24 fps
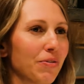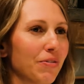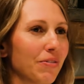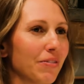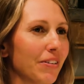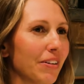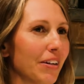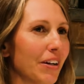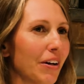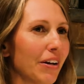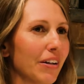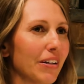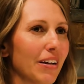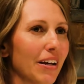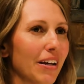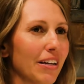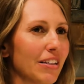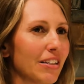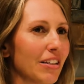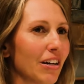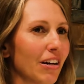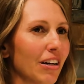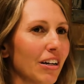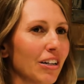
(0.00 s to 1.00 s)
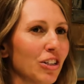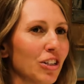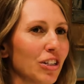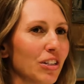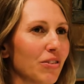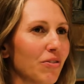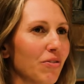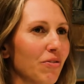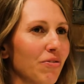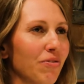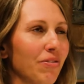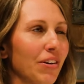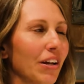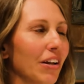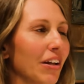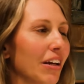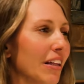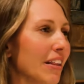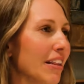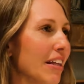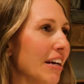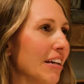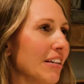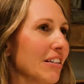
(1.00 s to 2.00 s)
you know I, I started just feeling
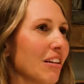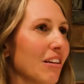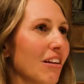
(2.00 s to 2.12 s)
things a